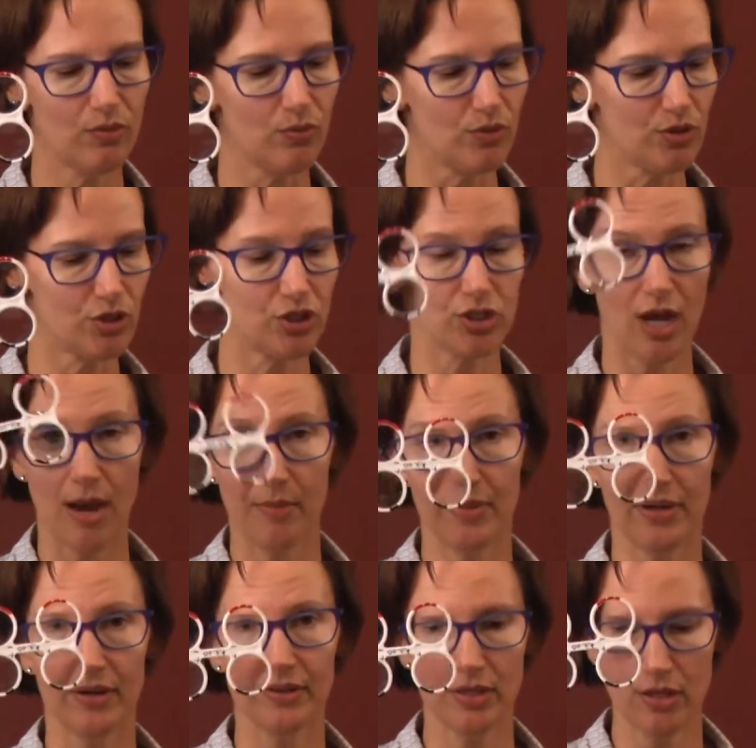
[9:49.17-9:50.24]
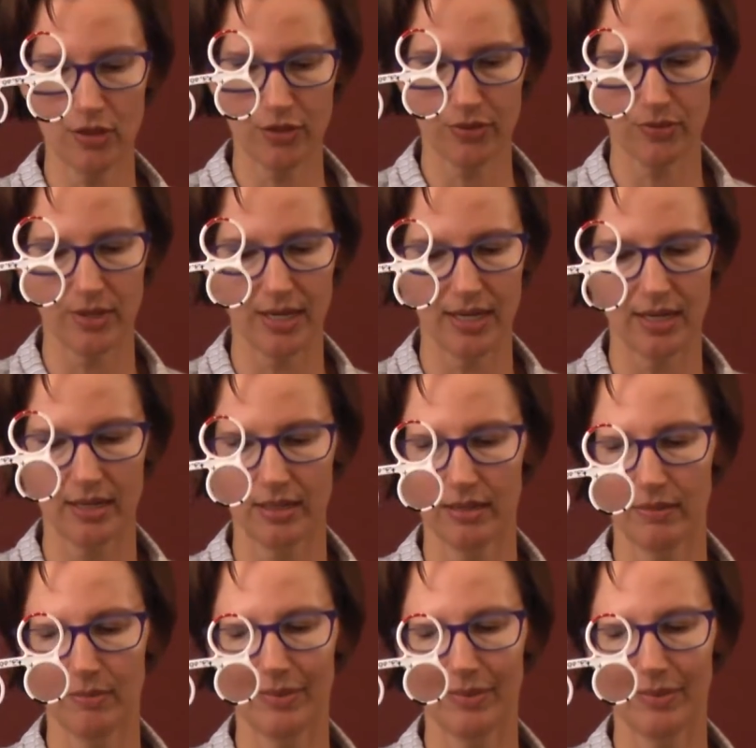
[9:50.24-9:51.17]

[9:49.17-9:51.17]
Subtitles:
We'll stop there at the 3,